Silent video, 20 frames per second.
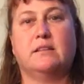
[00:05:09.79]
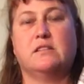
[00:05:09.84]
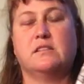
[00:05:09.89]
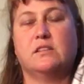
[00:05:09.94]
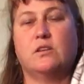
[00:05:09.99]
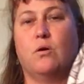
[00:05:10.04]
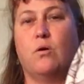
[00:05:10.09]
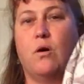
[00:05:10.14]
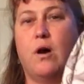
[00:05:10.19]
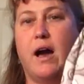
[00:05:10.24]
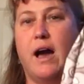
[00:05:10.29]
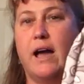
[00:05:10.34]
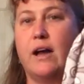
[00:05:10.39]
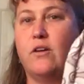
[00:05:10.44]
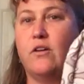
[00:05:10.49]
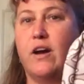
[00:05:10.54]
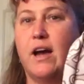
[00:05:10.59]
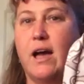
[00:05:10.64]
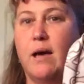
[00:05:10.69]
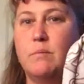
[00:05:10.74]
So I
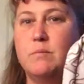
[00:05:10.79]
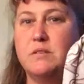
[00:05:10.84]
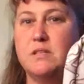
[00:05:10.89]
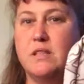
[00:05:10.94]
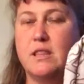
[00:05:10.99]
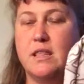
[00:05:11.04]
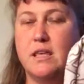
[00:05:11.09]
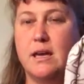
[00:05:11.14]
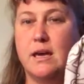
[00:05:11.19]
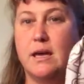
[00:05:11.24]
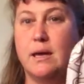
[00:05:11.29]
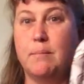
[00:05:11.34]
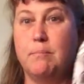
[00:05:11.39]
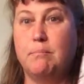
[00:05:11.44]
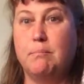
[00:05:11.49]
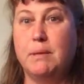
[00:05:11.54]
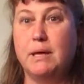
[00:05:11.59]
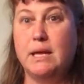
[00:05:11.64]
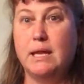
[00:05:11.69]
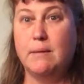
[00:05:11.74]
grabbed the
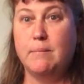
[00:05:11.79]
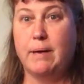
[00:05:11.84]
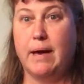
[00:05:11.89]
midi